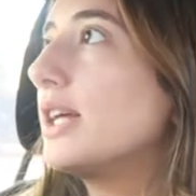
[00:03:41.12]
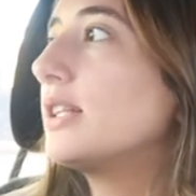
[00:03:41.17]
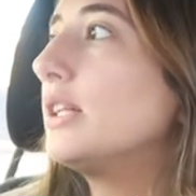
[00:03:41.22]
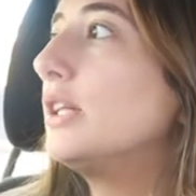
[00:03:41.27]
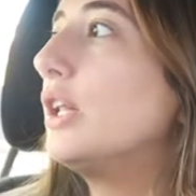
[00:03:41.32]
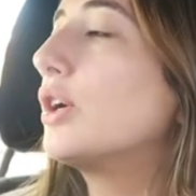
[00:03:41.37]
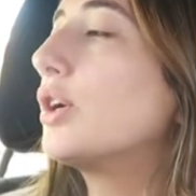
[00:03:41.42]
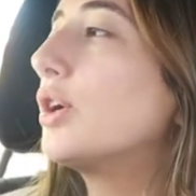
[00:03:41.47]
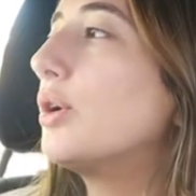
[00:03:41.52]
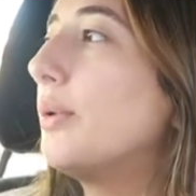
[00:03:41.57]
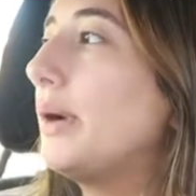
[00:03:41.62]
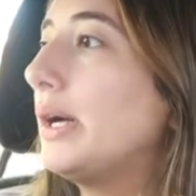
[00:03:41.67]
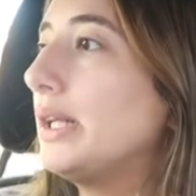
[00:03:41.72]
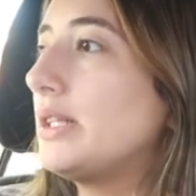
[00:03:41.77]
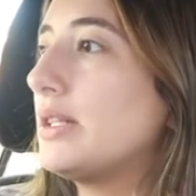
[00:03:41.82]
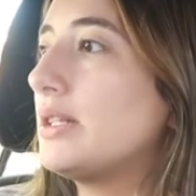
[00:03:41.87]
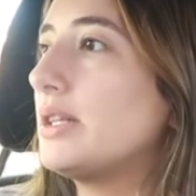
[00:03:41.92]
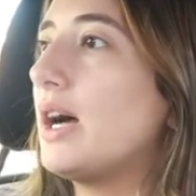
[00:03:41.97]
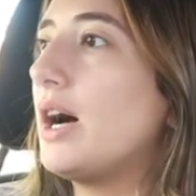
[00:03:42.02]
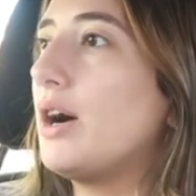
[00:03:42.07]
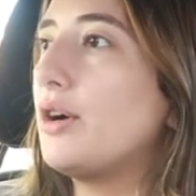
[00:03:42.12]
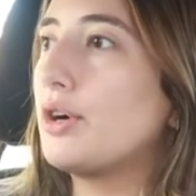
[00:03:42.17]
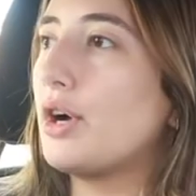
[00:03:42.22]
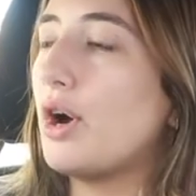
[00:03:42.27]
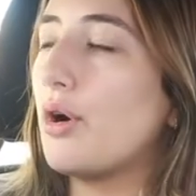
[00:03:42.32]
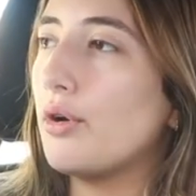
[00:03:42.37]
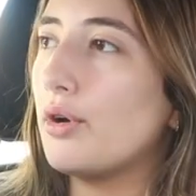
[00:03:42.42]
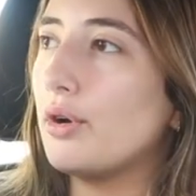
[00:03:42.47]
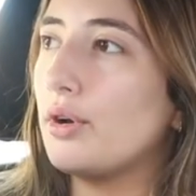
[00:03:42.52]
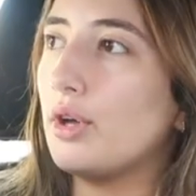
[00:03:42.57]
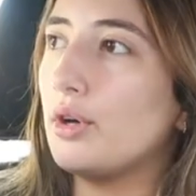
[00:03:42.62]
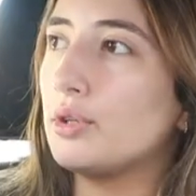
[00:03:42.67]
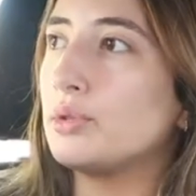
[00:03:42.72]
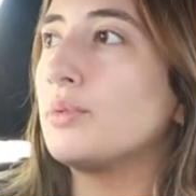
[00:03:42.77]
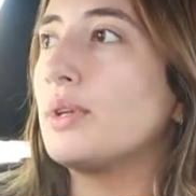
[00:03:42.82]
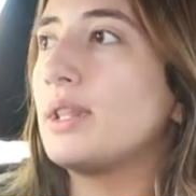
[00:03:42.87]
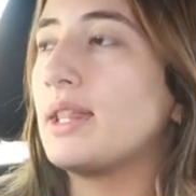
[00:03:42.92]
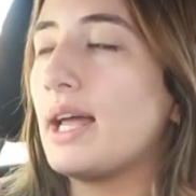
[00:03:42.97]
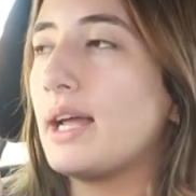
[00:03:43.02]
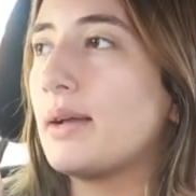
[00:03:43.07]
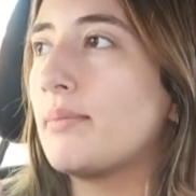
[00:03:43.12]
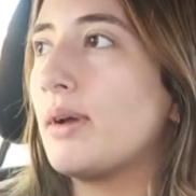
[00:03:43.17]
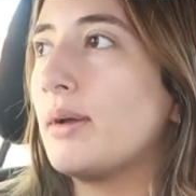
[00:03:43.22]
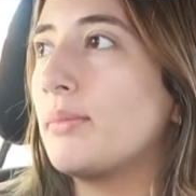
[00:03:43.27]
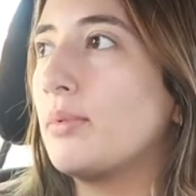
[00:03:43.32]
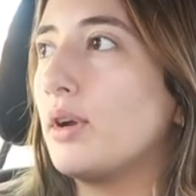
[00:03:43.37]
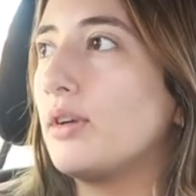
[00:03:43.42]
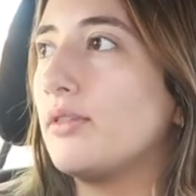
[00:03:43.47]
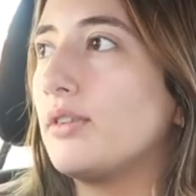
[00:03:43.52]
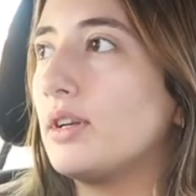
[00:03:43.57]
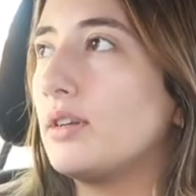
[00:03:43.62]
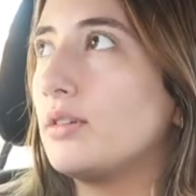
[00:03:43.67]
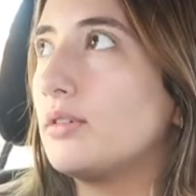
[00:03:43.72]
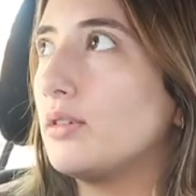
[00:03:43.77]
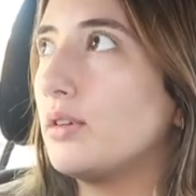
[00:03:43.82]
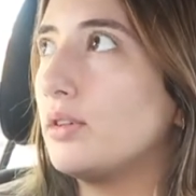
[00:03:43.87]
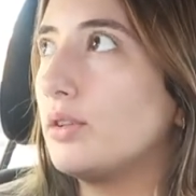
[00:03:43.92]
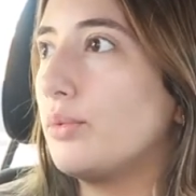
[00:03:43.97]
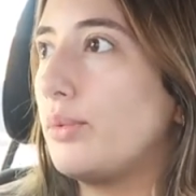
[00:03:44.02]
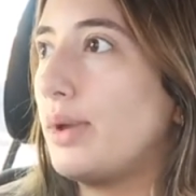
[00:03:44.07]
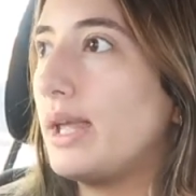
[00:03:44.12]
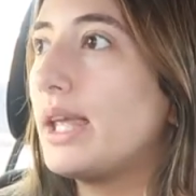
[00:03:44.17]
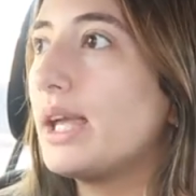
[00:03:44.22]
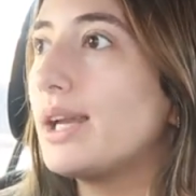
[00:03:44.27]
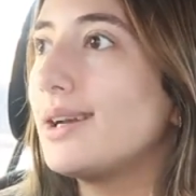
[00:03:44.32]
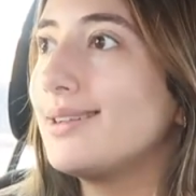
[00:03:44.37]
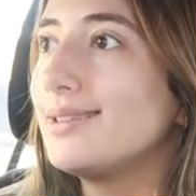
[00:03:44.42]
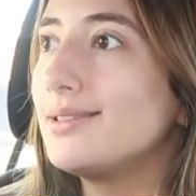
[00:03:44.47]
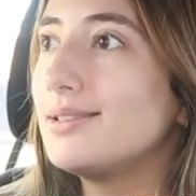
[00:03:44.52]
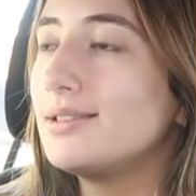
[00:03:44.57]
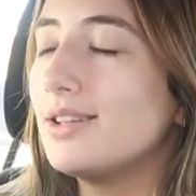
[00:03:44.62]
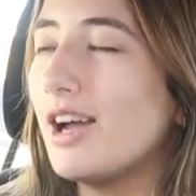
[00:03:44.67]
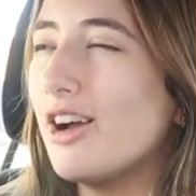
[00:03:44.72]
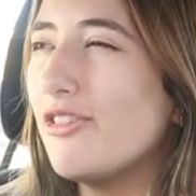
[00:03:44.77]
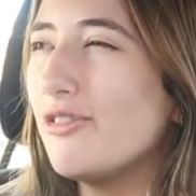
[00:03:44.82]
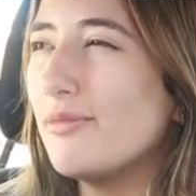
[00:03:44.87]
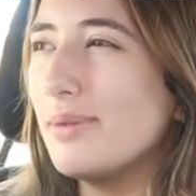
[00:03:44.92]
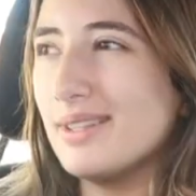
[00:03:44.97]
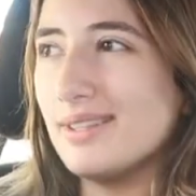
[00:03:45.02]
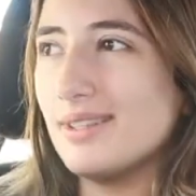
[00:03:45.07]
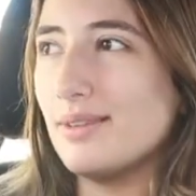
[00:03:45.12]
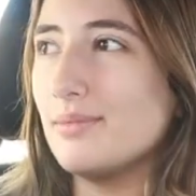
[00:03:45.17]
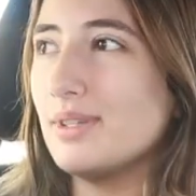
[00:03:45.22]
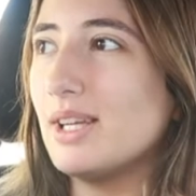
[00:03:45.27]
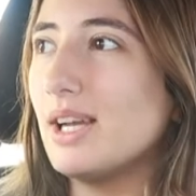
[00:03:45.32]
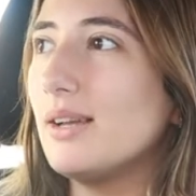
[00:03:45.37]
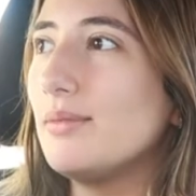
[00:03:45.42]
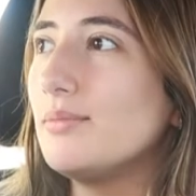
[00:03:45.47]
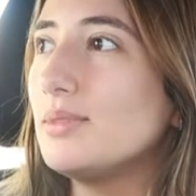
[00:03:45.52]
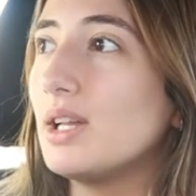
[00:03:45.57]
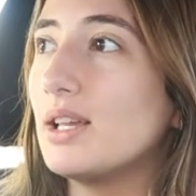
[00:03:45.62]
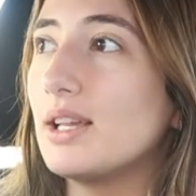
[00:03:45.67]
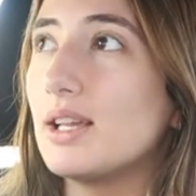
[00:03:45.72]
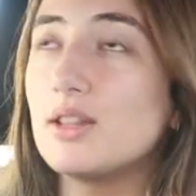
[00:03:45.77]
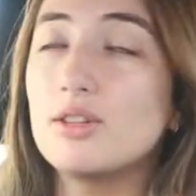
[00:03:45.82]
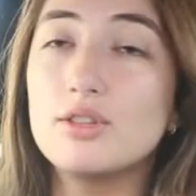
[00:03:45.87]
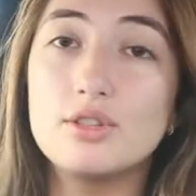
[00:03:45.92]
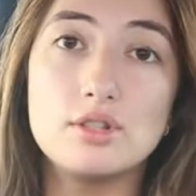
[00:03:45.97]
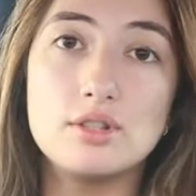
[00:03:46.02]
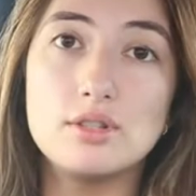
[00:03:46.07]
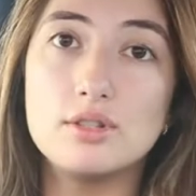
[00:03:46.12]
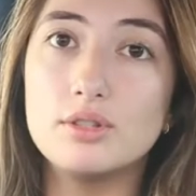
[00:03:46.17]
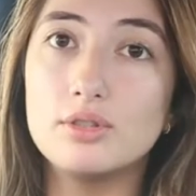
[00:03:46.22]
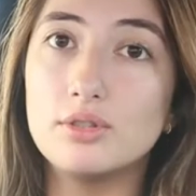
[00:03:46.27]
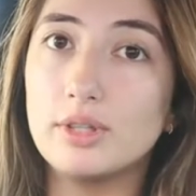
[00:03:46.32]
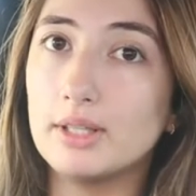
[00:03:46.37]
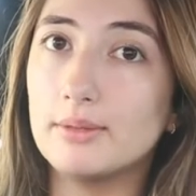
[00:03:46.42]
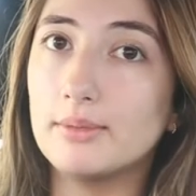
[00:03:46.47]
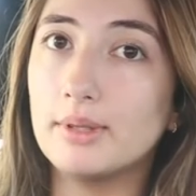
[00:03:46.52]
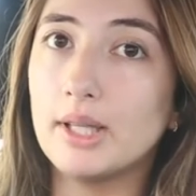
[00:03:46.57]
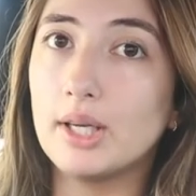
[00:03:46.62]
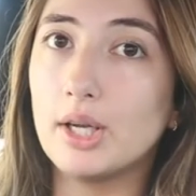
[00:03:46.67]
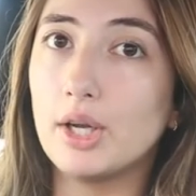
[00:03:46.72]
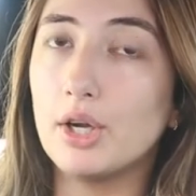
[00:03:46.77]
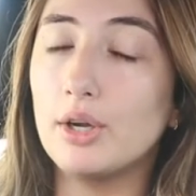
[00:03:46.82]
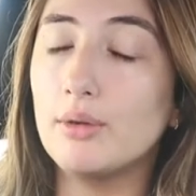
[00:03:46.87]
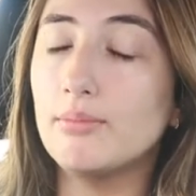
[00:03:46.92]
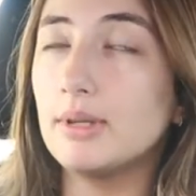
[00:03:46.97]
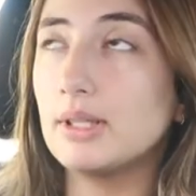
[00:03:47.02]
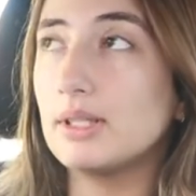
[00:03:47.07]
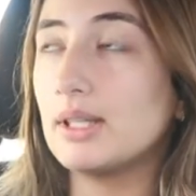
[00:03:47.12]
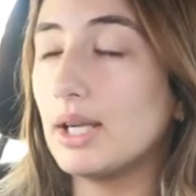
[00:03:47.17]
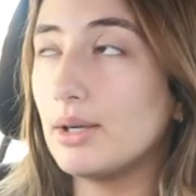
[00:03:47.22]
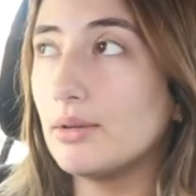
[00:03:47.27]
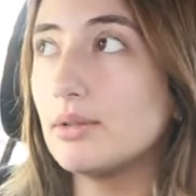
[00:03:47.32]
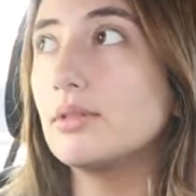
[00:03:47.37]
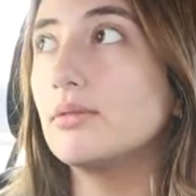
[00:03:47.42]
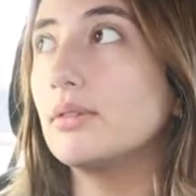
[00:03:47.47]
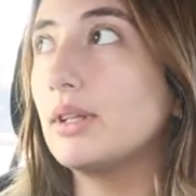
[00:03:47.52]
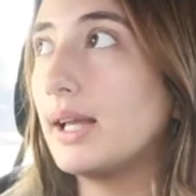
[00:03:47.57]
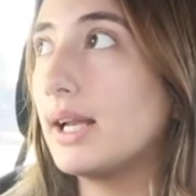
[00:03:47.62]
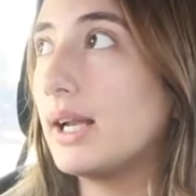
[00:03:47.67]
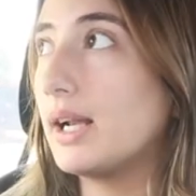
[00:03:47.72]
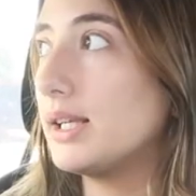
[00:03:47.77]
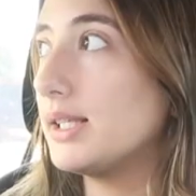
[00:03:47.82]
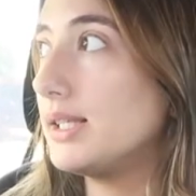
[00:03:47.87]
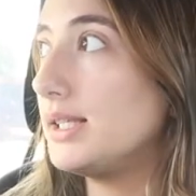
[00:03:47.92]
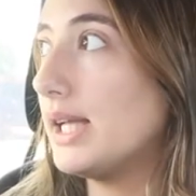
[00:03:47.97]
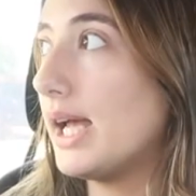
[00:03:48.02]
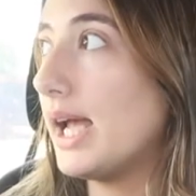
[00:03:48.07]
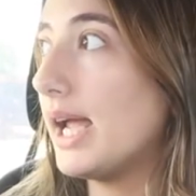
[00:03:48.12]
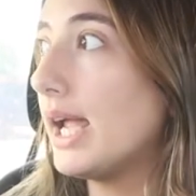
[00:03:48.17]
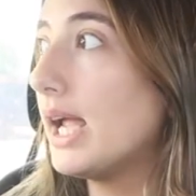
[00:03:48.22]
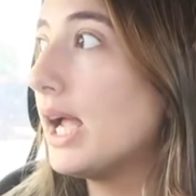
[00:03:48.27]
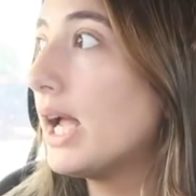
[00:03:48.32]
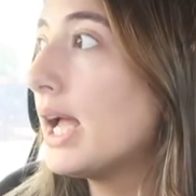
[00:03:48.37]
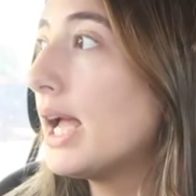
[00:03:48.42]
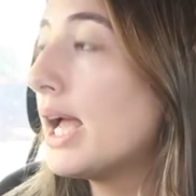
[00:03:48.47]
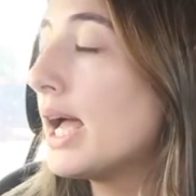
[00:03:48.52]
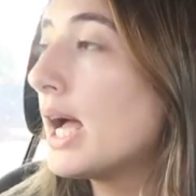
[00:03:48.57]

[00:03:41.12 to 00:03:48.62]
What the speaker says: the longer ones I'll go on with like my boyfriend on the weekend and stuff, but sometimes I'll either just use the treadmill at home. But today was a really nice day,